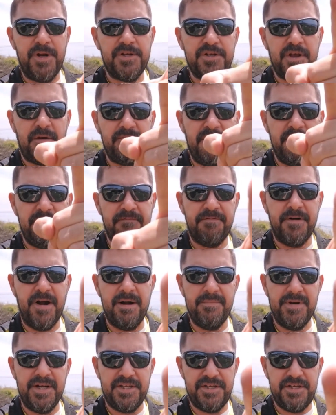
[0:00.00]
of
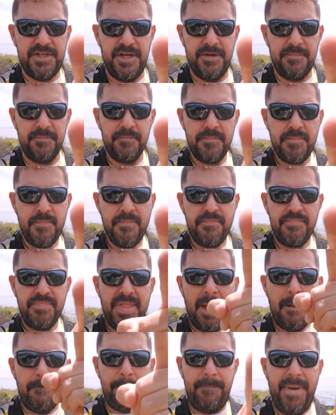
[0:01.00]
infirmity,
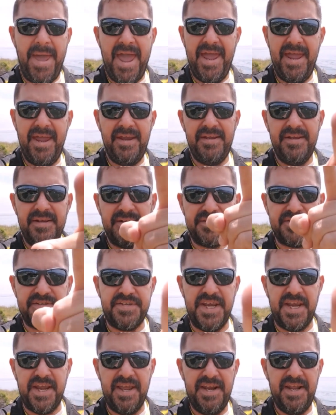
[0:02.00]
pain,
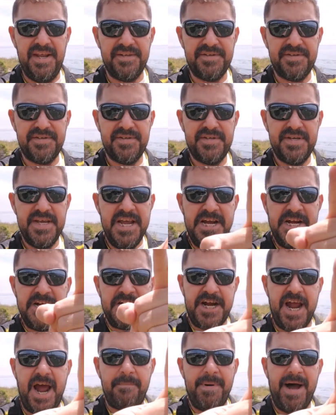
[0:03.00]
sickness,
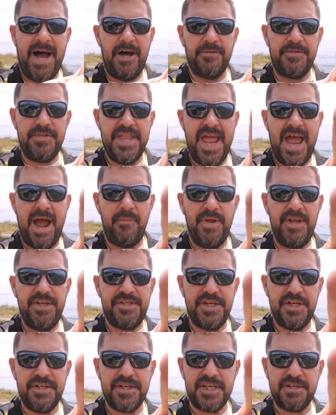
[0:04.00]
come out now in
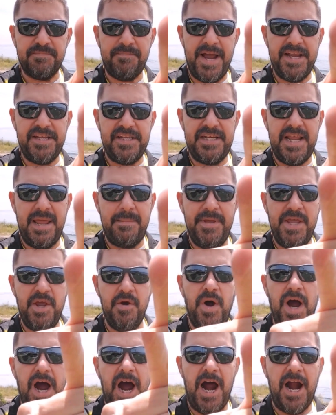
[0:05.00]
Jesus' mighty name.
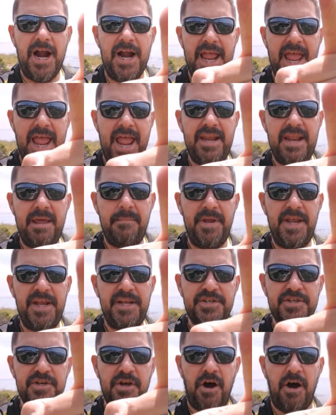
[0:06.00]
You are
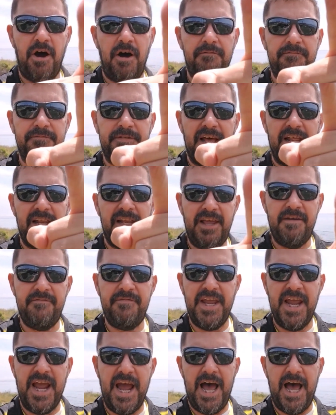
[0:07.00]
enemies of the
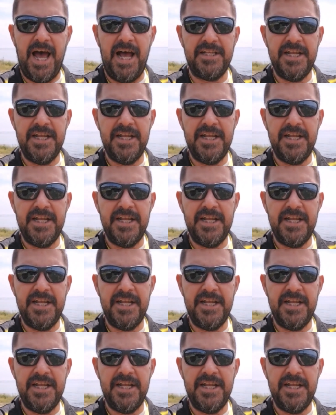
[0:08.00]
living God.